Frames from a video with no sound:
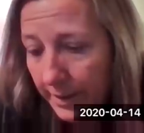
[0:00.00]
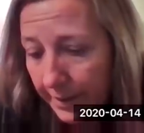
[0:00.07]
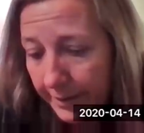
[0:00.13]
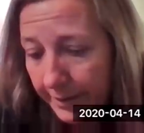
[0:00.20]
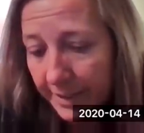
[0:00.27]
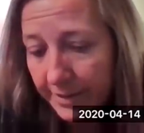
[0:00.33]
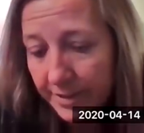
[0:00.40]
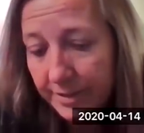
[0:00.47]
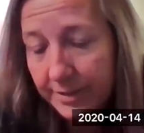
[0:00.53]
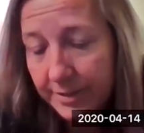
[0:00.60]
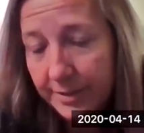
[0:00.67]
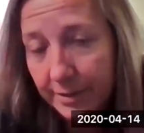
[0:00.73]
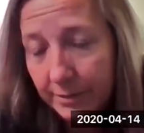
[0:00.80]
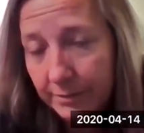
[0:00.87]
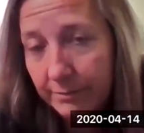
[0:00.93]
And
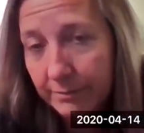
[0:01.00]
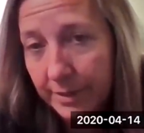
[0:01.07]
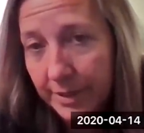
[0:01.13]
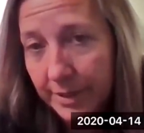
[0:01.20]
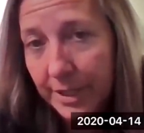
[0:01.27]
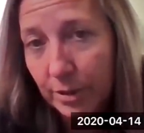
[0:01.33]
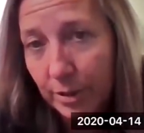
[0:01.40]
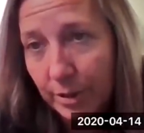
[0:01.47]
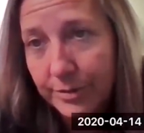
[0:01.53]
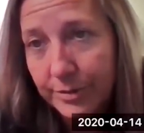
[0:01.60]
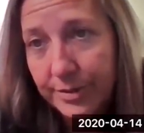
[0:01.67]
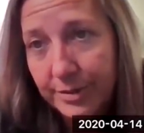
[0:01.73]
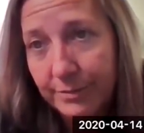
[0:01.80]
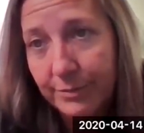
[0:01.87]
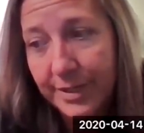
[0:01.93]
that's really
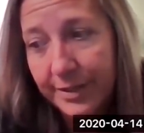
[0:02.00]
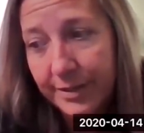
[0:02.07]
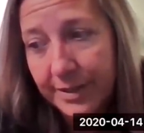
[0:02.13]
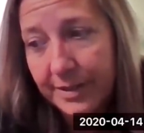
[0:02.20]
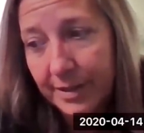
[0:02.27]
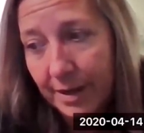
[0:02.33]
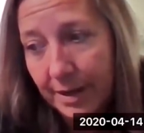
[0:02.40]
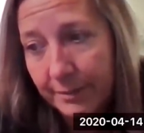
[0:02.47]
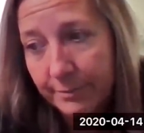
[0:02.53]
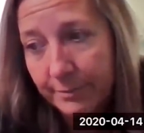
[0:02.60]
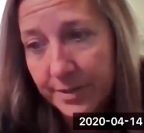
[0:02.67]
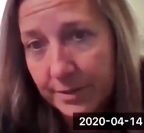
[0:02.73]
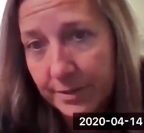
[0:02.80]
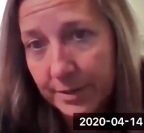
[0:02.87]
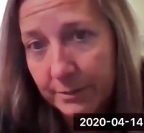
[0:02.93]
close to one of the
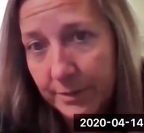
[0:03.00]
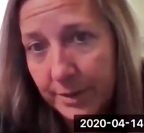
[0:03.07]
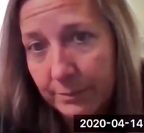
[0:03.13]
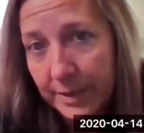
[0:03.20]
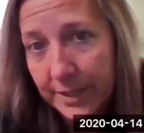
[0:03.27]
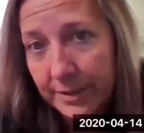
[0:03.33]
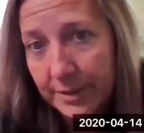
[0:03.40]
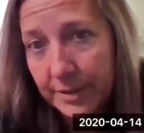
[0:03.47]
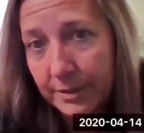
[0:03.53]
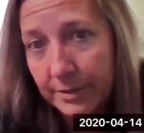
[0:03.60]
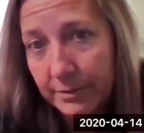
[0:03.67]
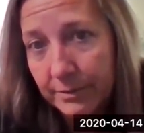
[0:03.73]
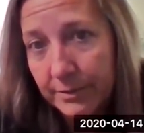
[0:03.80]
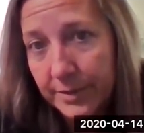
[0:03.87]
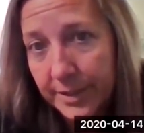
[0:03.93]
times that we went
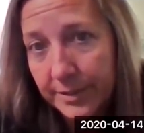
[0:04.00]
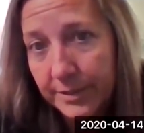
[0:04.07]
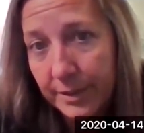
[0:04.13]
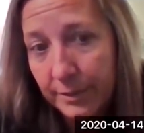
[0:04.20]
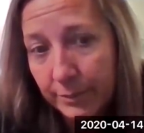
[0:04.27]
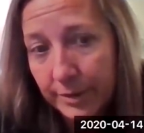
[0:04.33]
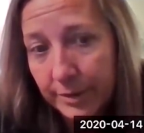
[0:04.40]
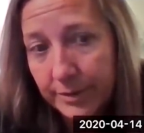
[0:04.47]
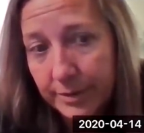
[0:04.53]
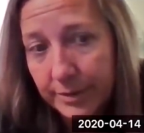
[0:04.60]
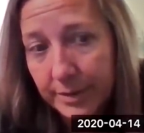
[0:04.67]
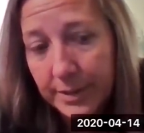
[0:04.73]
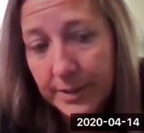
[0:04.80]
to Disney World.